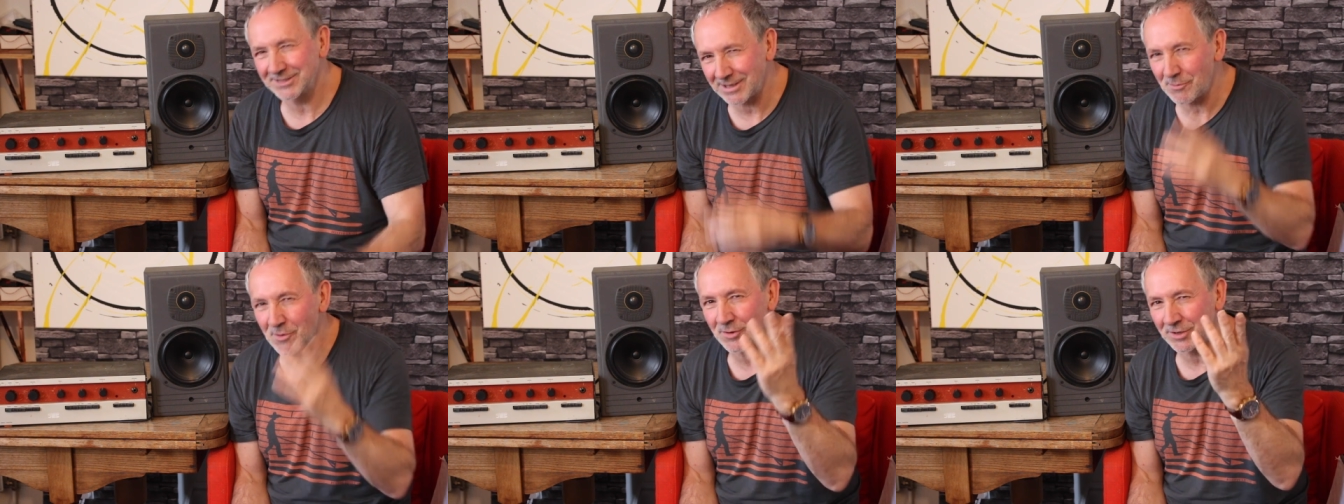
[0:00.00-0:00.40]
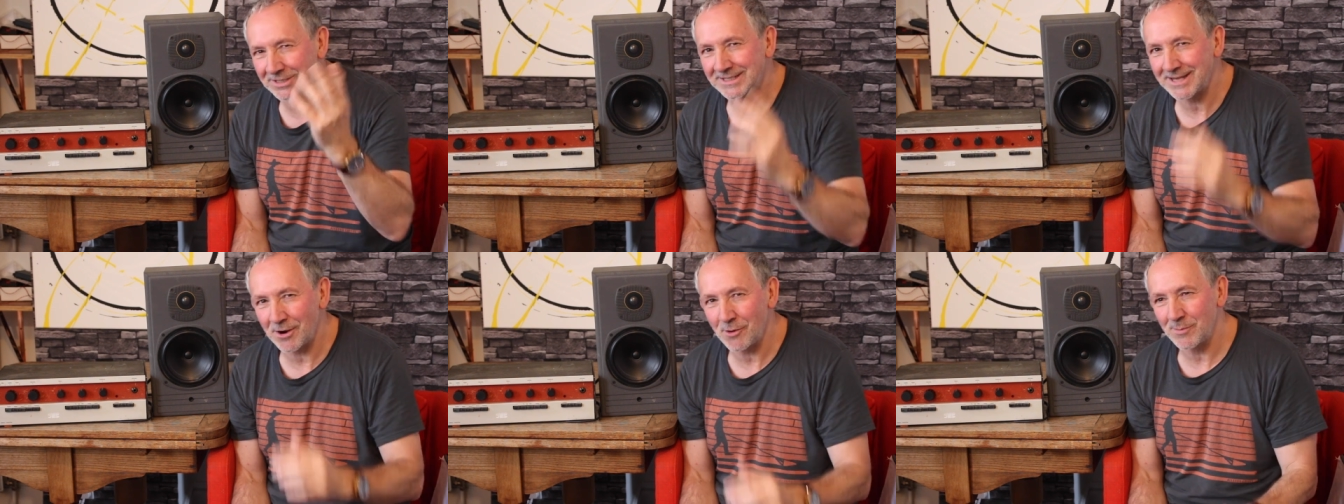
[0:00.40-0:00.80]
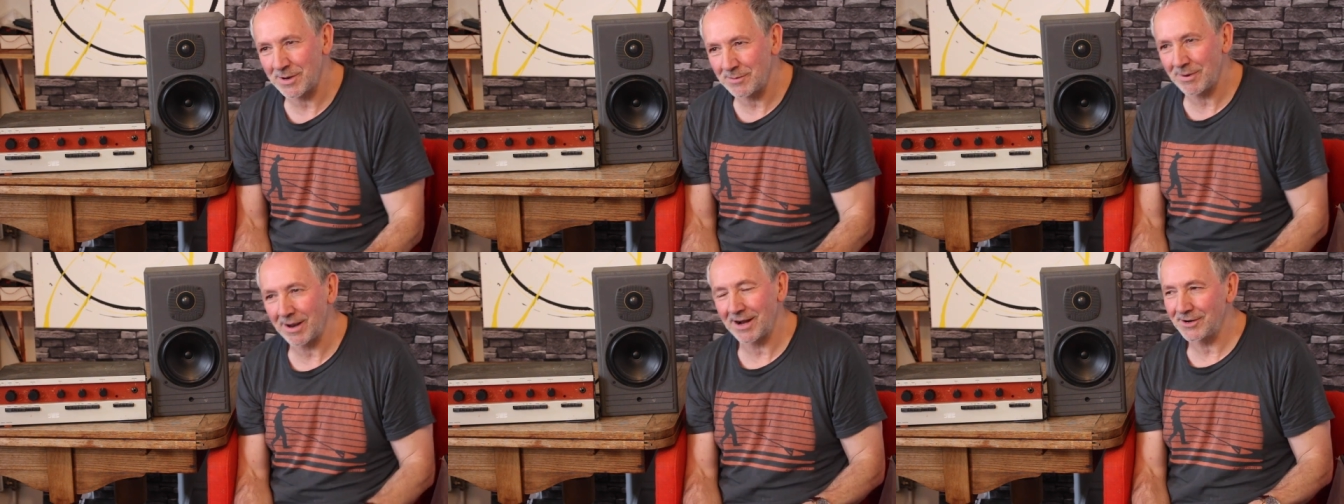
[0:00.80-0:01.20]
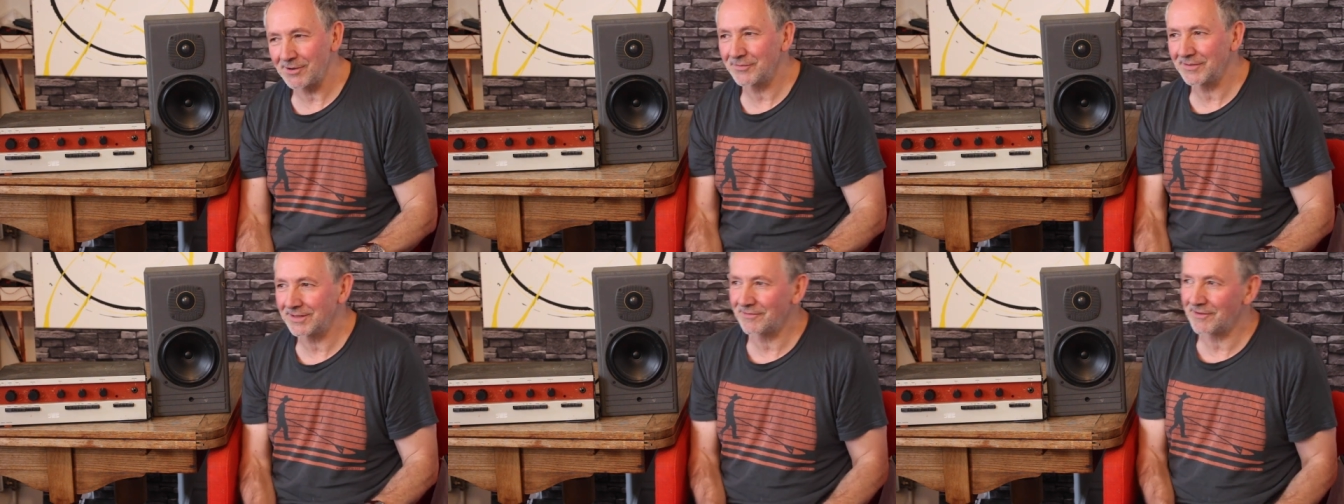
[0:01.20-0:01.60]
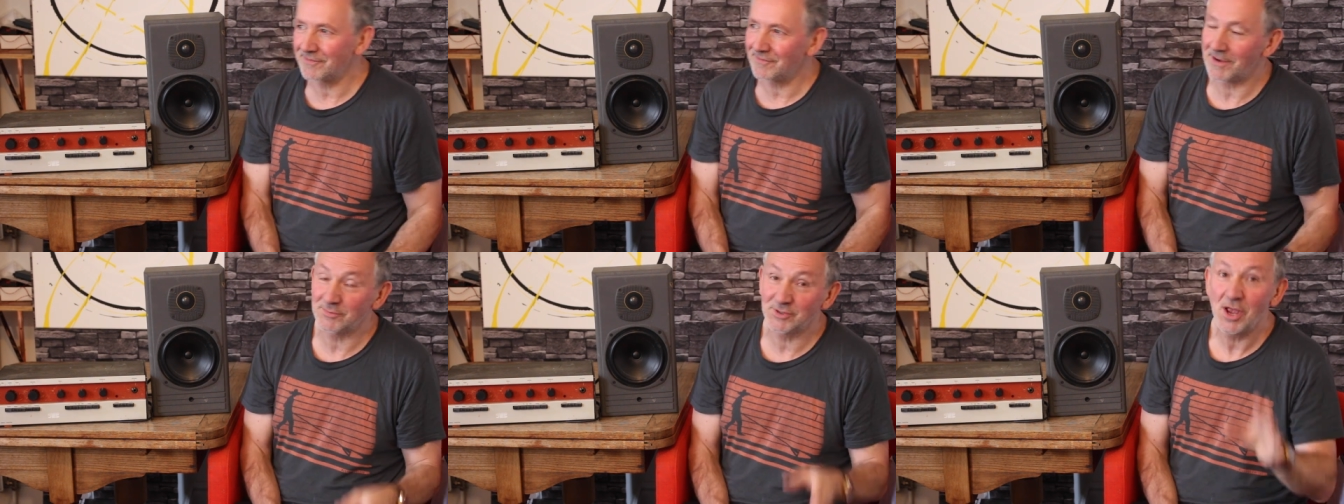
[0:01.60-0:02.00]
someone can tell me but I don't think they're very
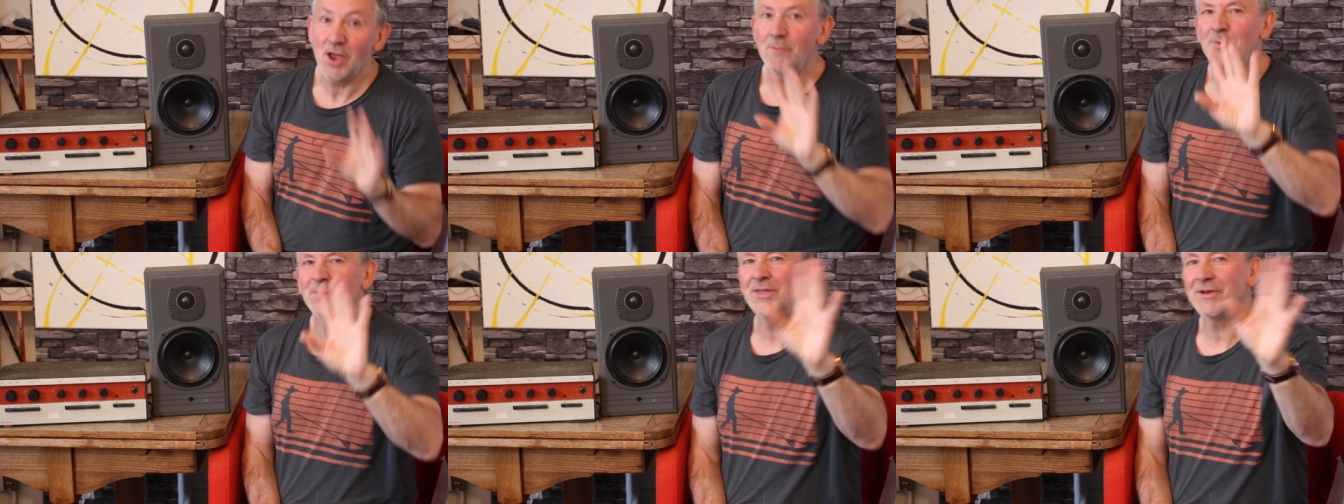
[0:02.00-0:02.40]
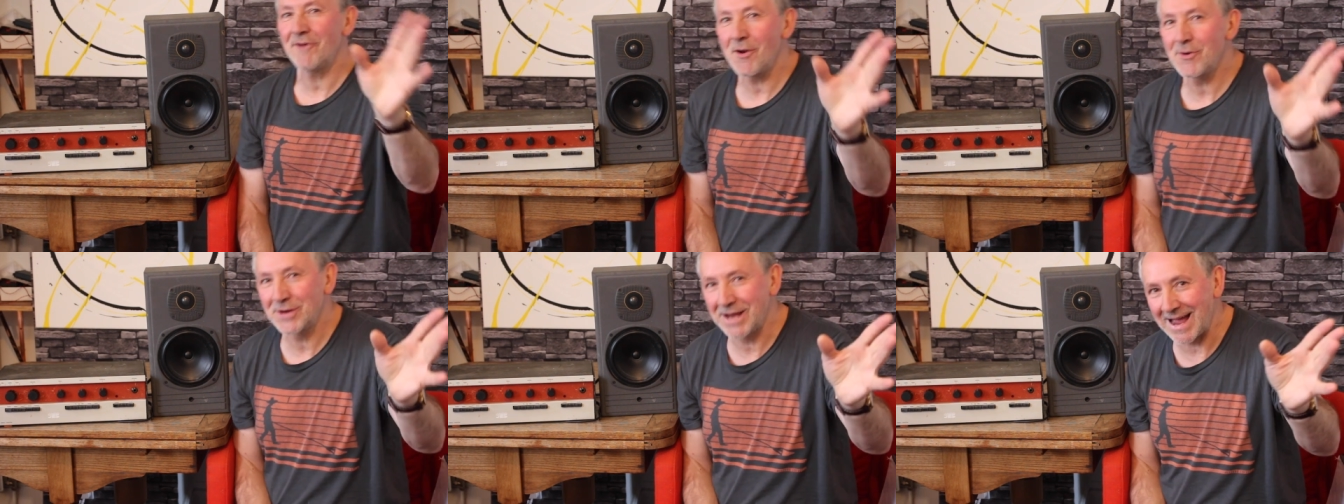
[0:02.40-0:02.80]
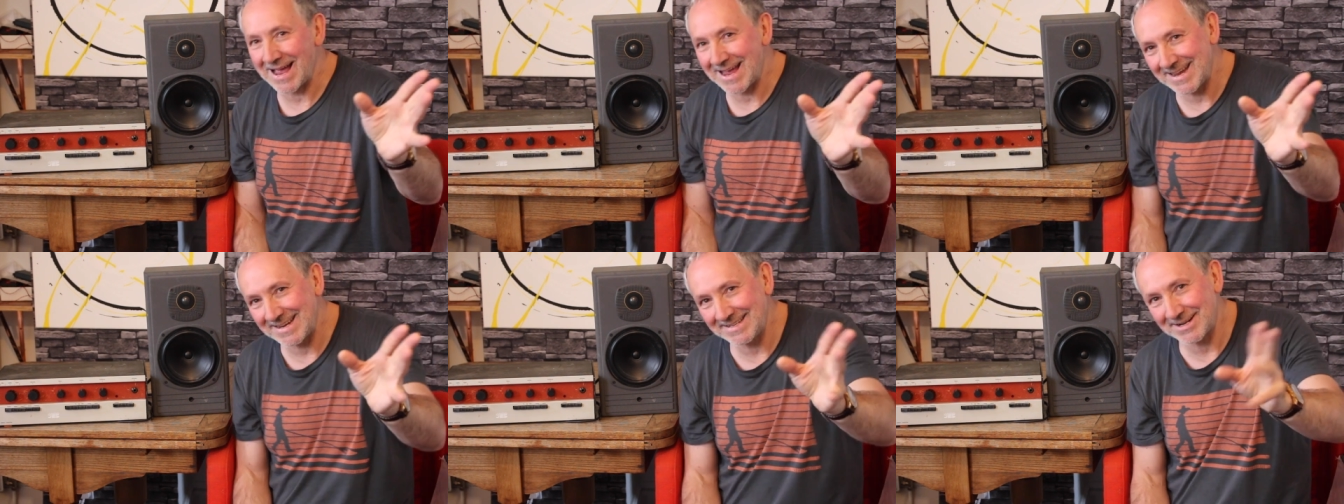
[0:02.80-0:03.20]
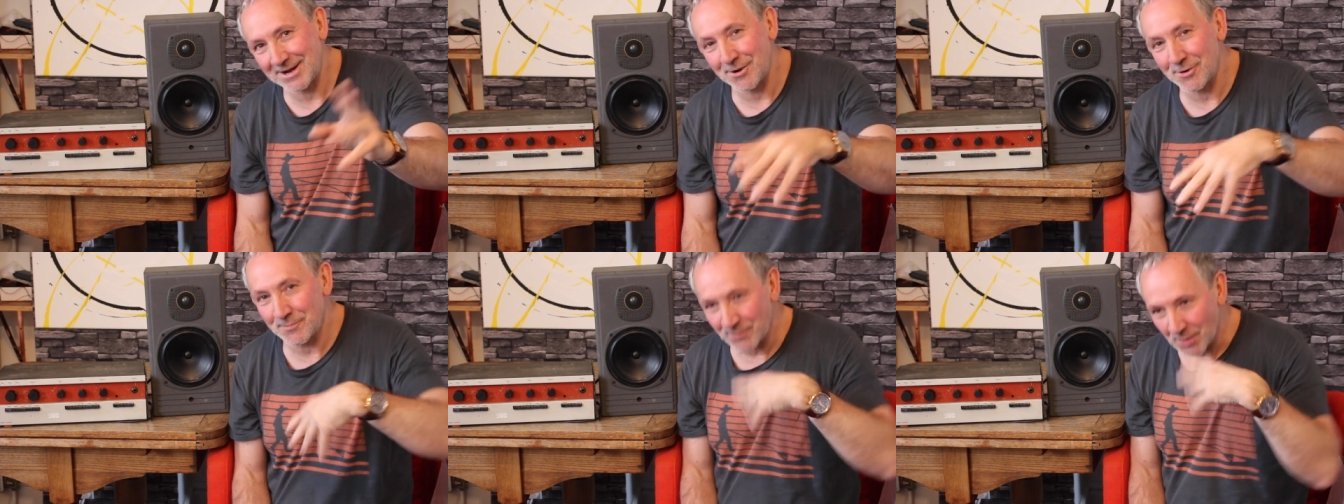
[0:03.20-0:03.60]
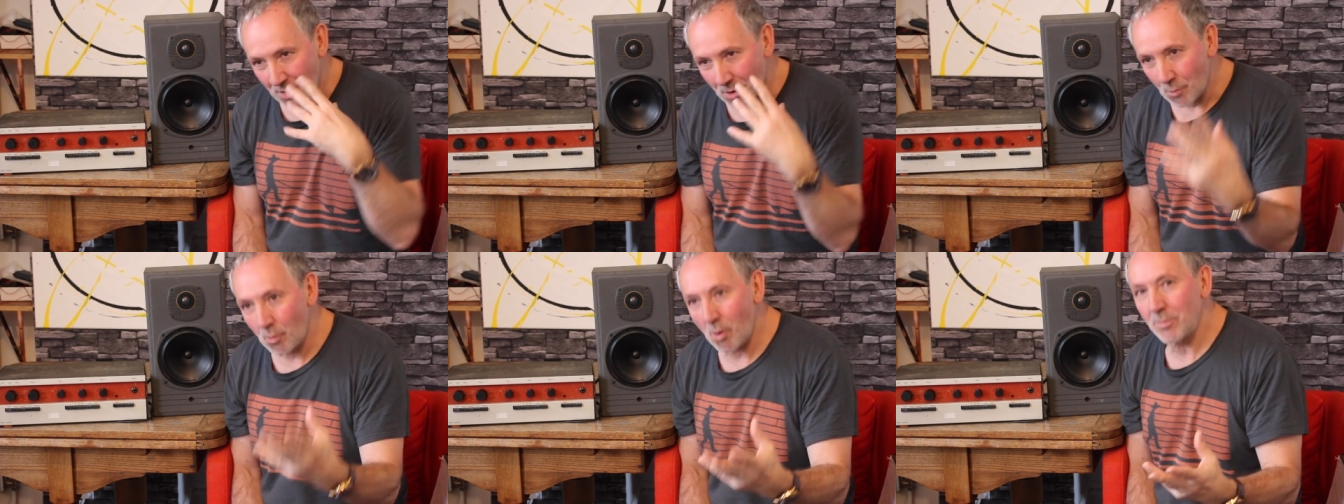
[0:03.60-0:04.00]
famous but they're okay you know
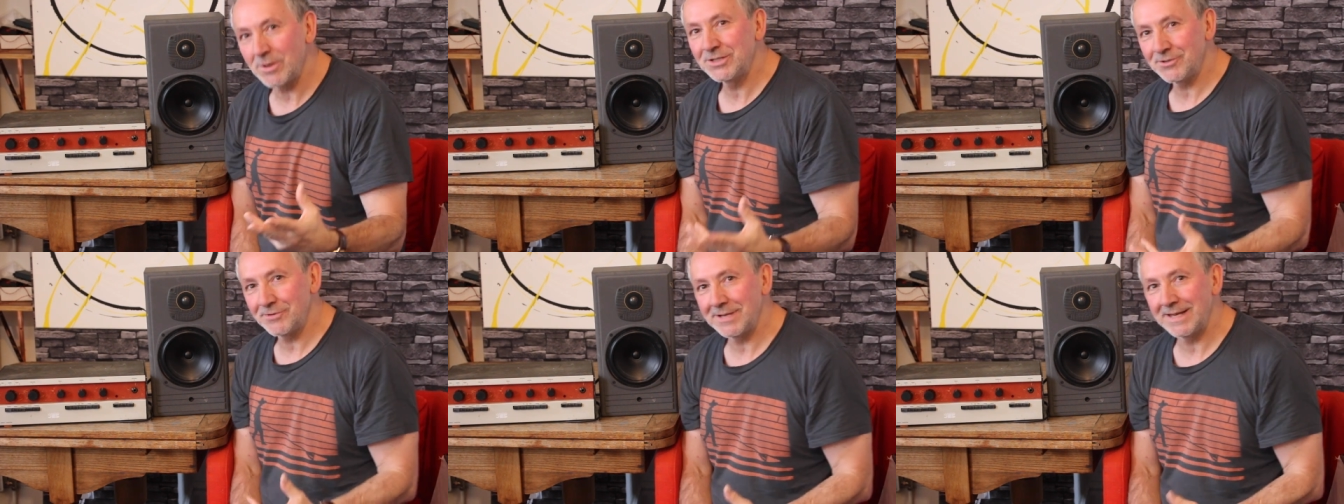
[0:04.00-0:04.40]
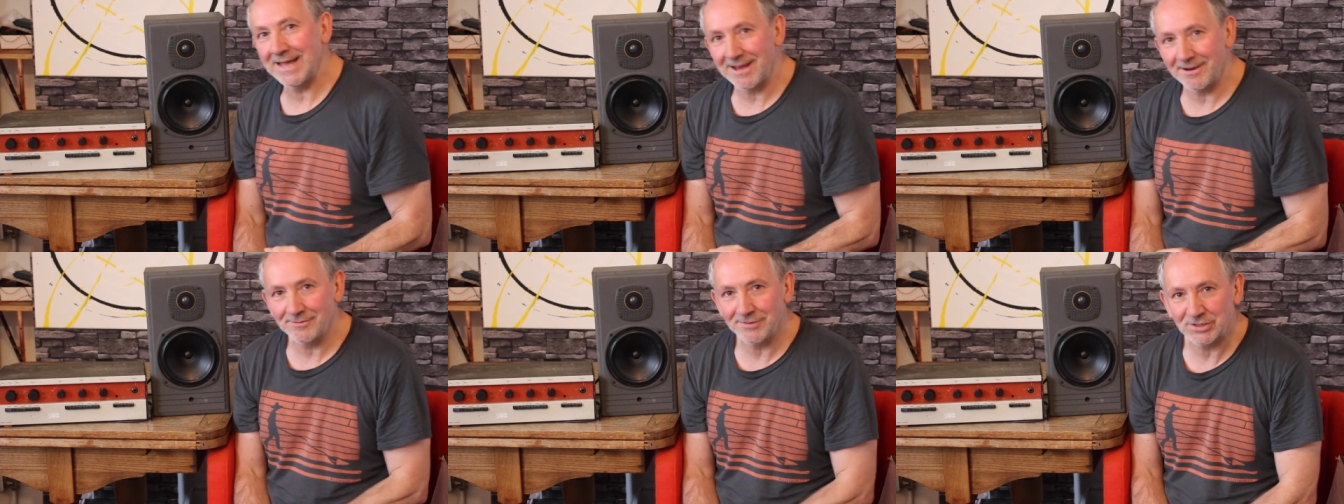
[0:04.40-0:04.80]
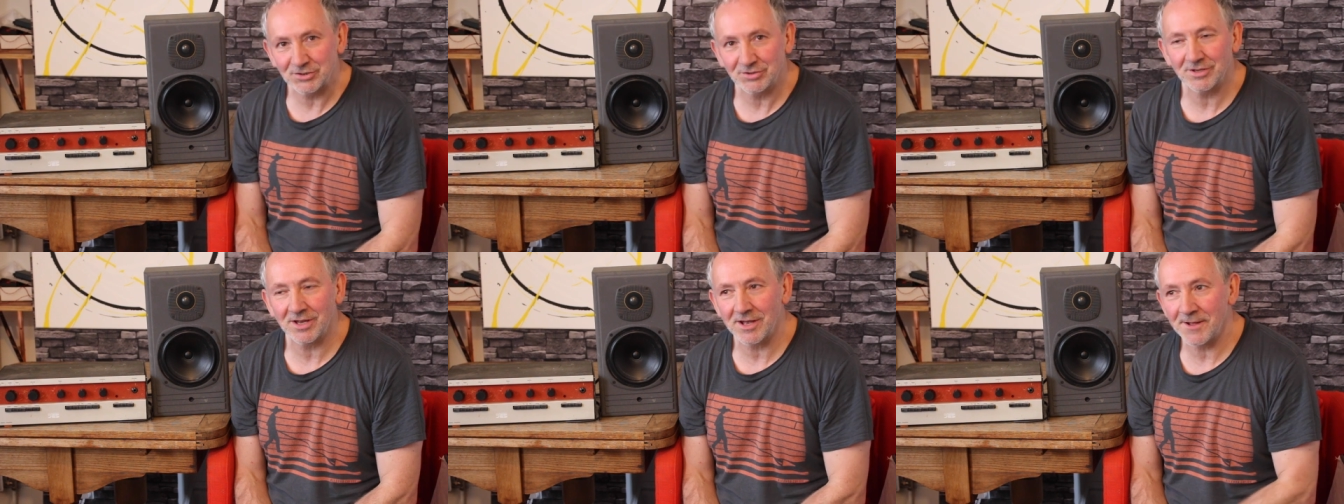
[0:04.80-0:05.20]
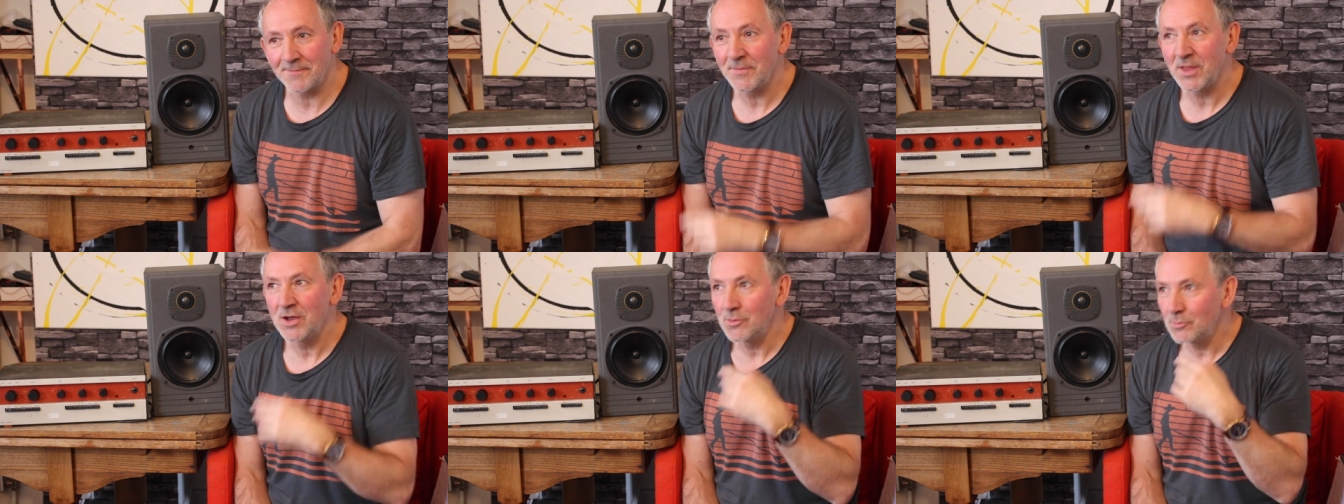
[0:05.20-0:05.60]
what we're doing here is uh,